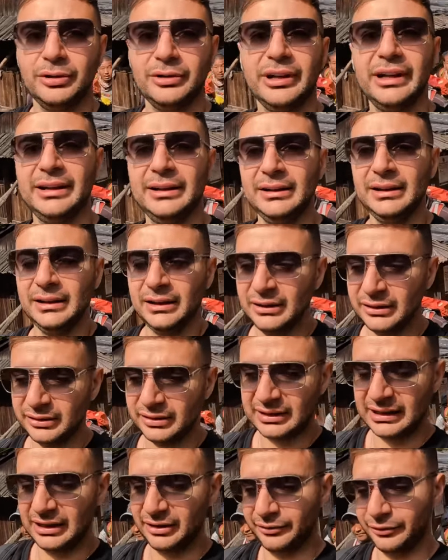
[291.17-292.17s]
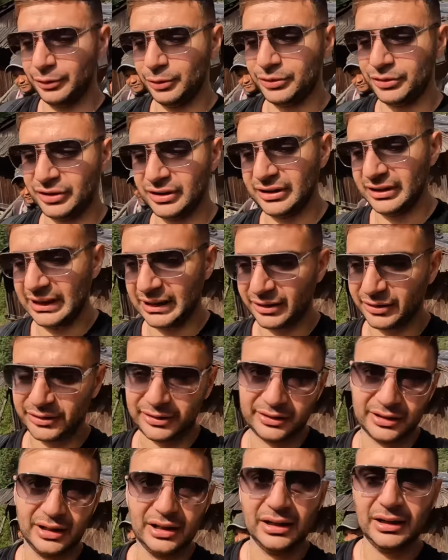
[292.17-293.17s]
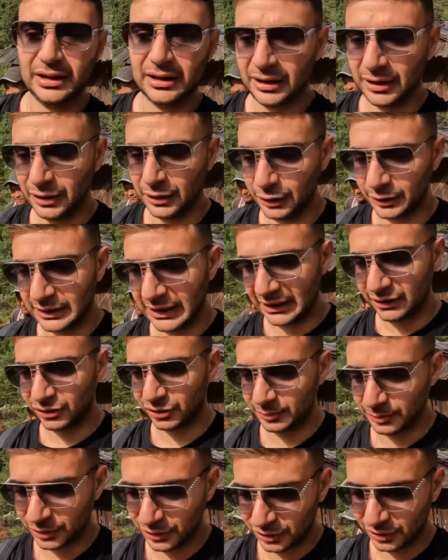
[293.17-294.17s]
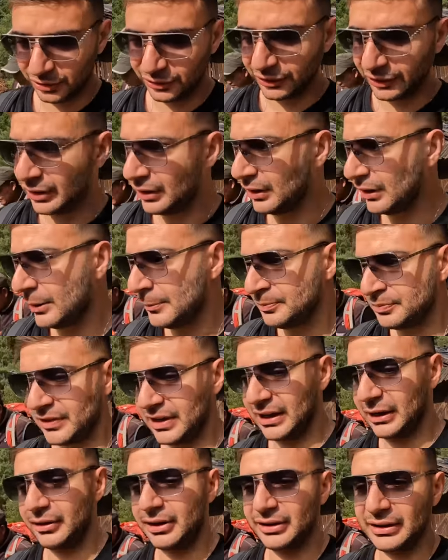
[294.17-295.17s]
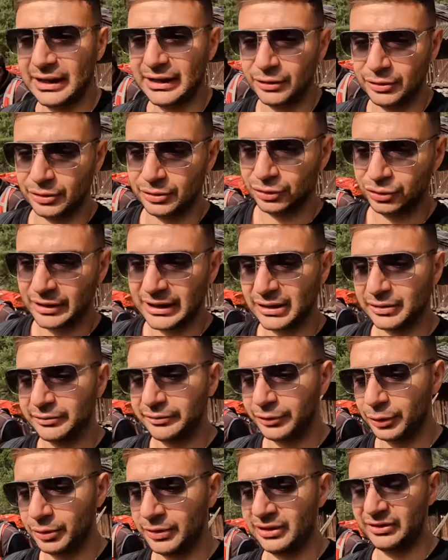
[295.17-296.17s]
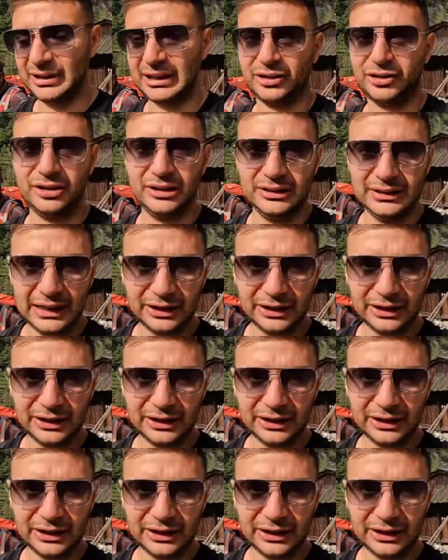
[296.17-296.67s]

okay to get through to the next location, because the area that you are trekking through is actually a